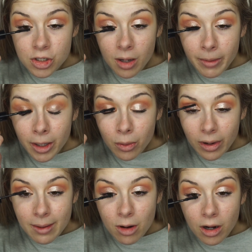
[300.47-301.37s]
saw my
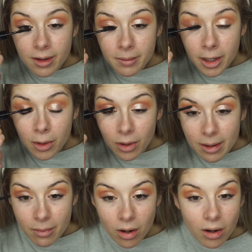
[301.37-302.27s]
grandma and my
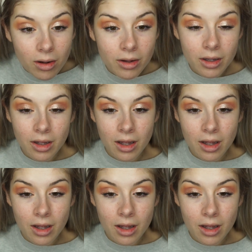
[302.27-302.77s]
grandpa,